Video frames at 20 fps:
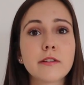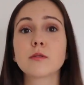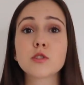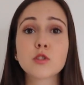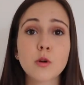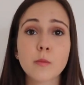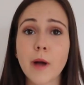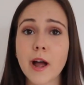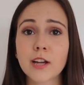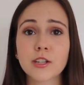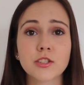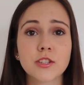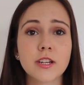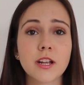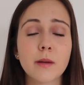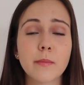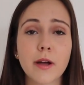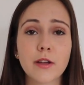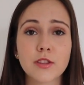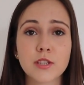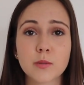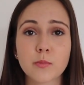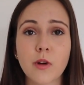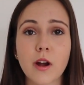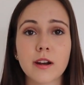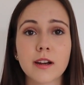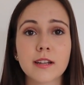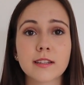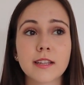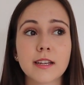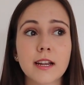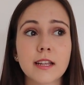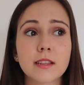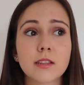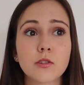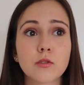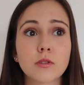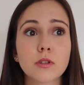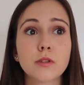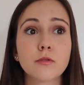I was so passionate about this product that I
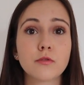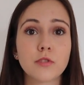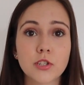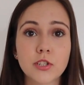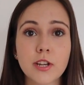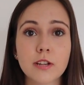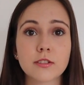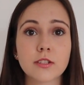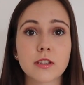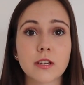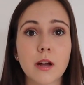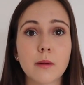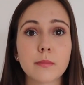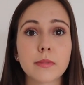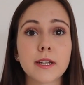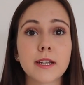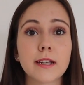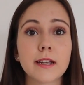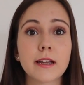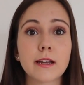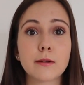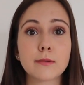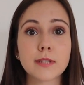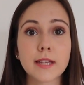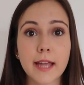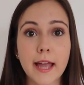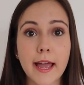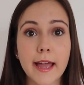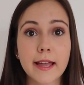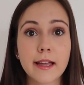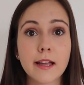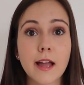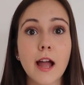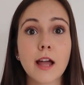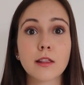literally reached out to the company and I was like, hey,